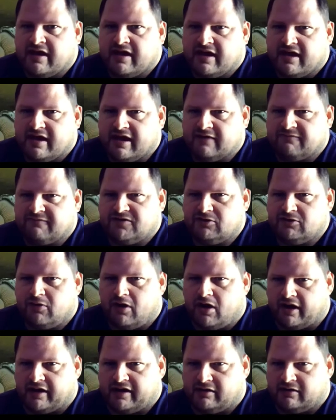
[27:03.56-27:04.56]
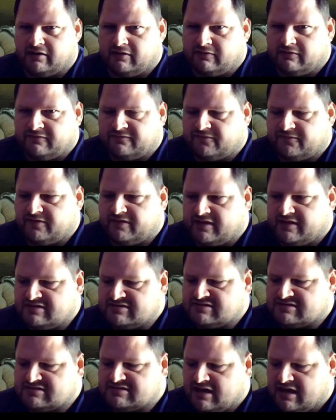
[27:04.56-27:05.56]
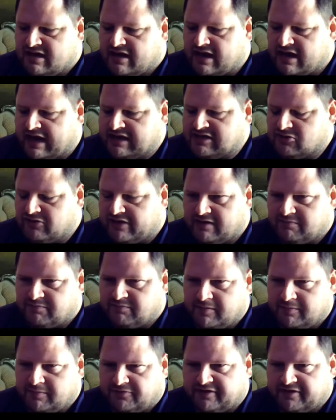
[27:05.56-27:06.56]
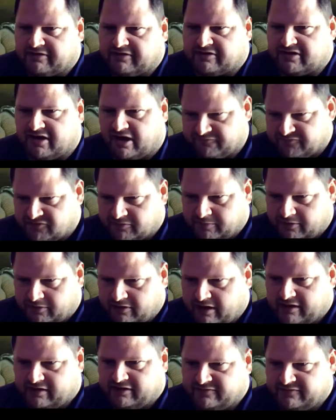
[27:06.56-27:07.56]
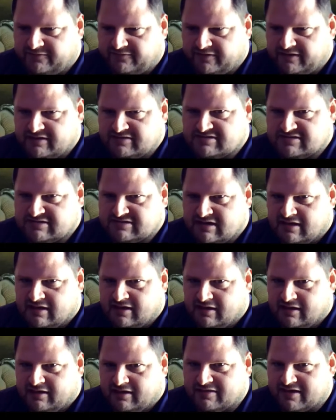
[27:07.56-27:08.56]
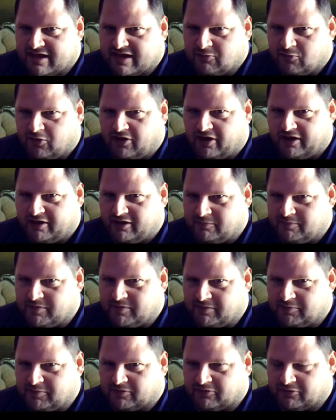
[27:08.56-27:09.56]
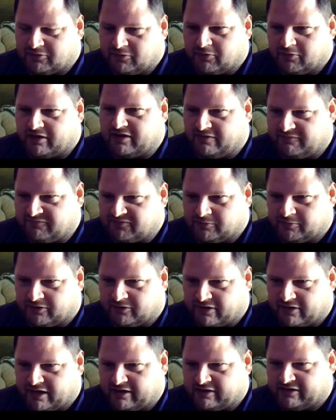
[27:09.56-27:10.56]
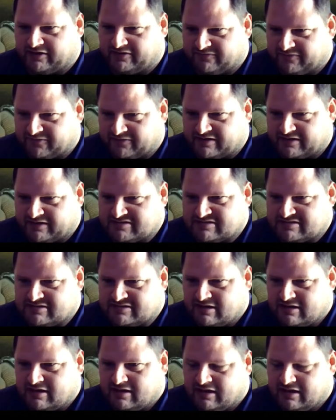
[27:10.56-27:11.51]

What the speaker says: If you hire for this and you get people that are comfortable hiring for this, they will hire people who are comfortable hiring for this.